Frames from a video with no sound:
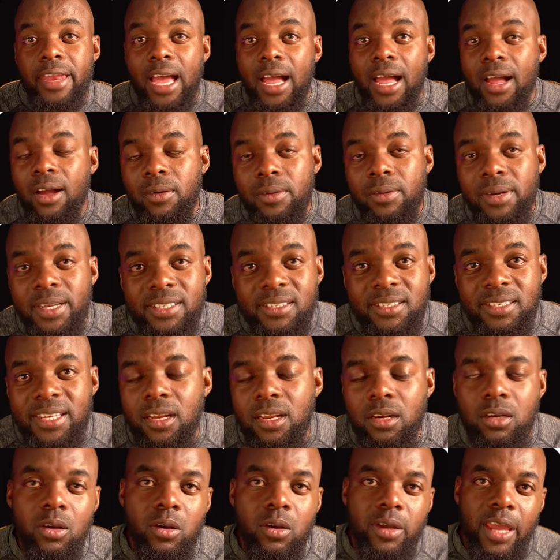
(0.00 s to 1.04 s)
Now let's take
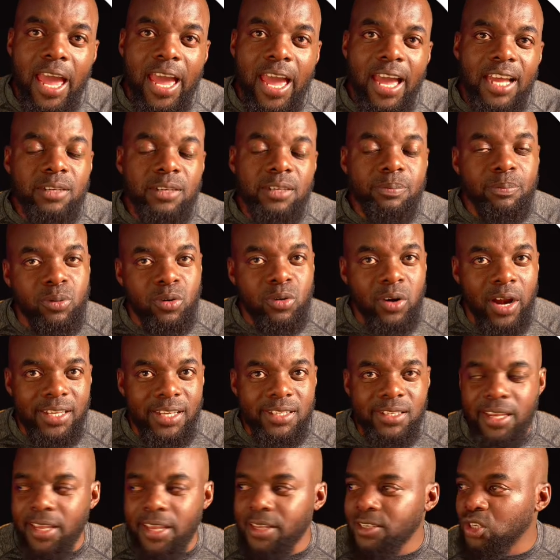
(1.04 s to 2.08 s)
a look at
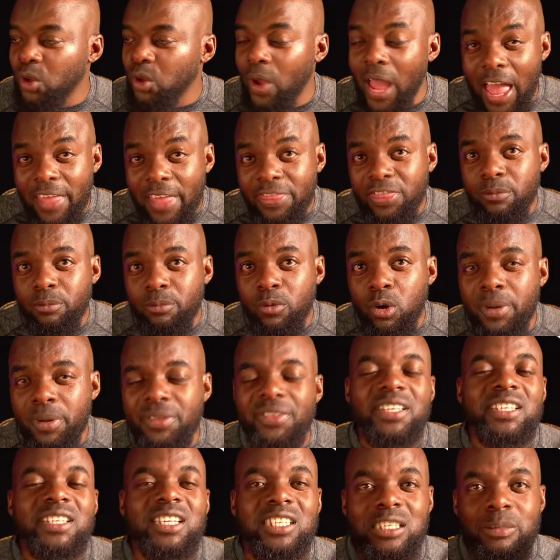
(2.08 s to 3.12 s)
pricing. So at the moment
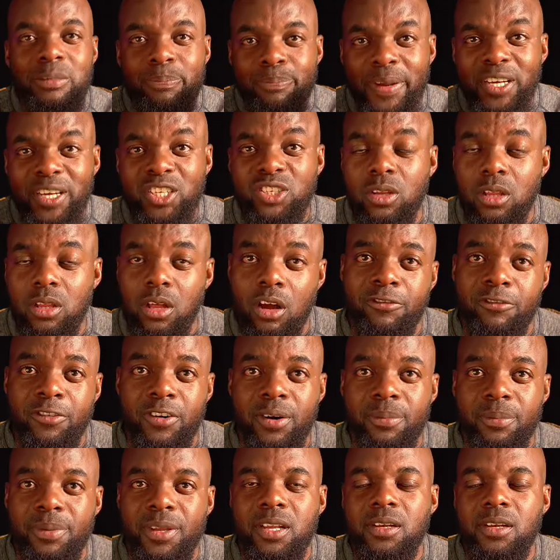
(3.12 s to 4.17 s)
there's a special offer
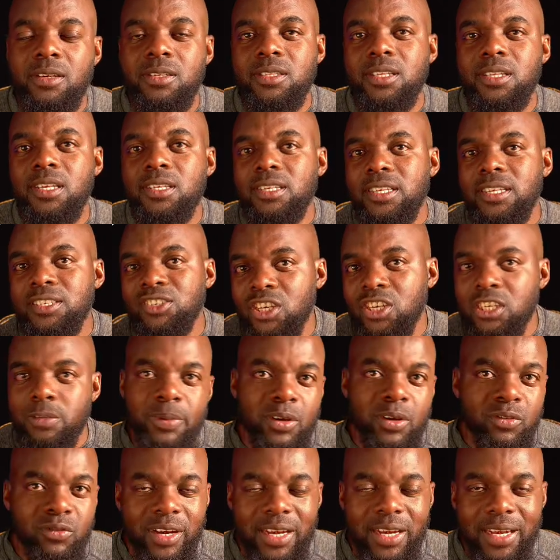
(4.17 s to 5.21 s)
because this has just
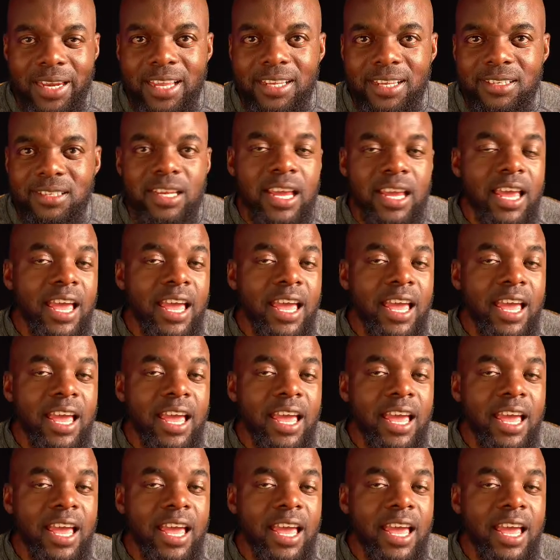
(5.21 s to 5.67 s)
been released